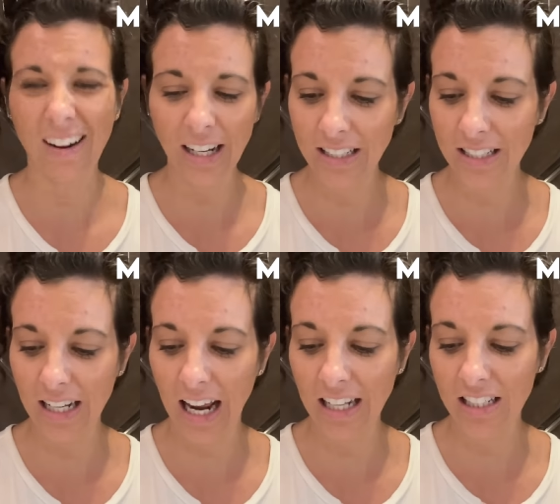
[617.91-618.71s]

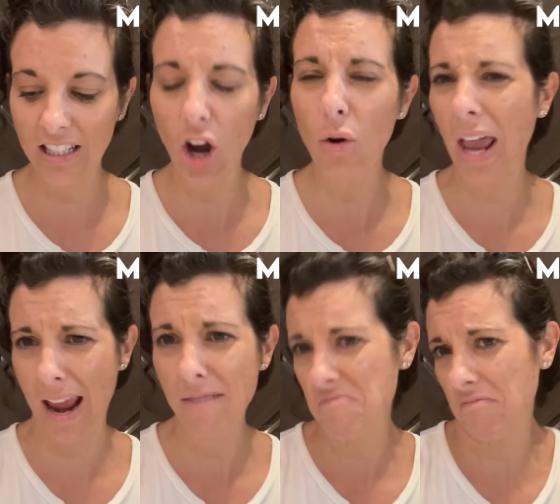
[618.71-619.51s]
It's, it's okay.
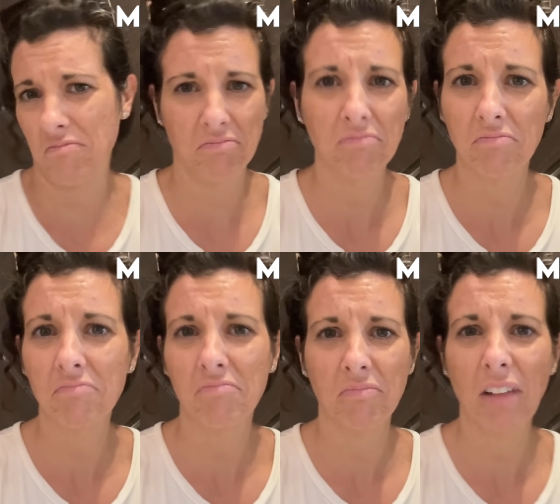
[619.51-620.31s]

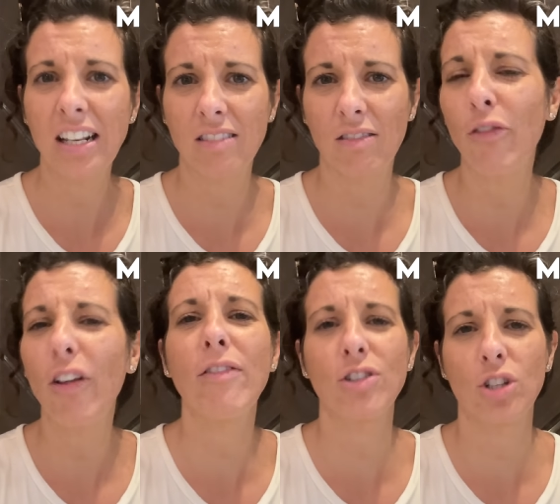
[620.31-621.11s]
It, the
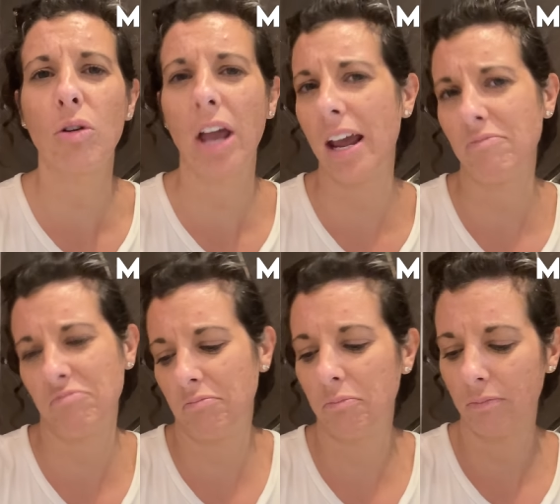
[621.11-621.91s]
flavor's okay.
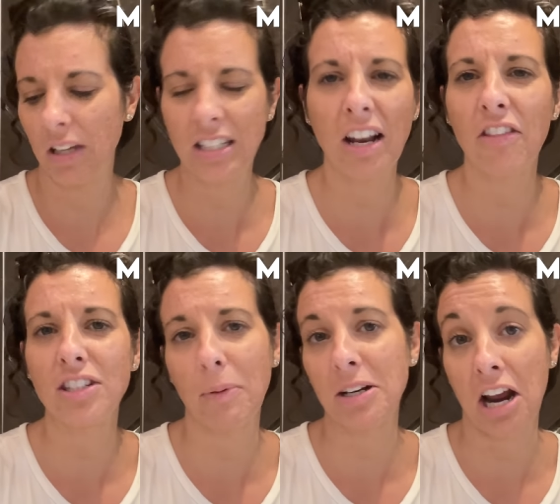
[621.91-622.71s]
It's nothing
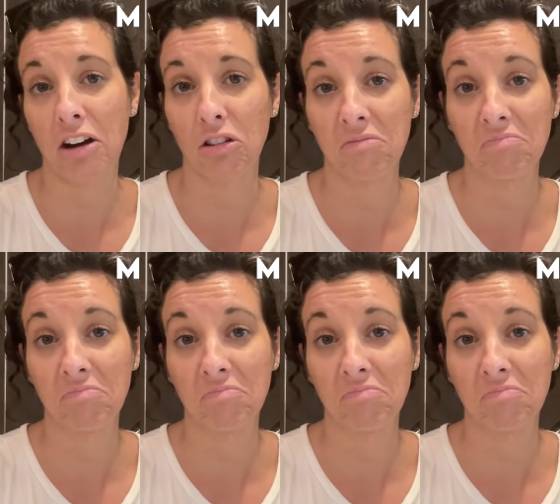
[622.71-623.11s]
spectacular.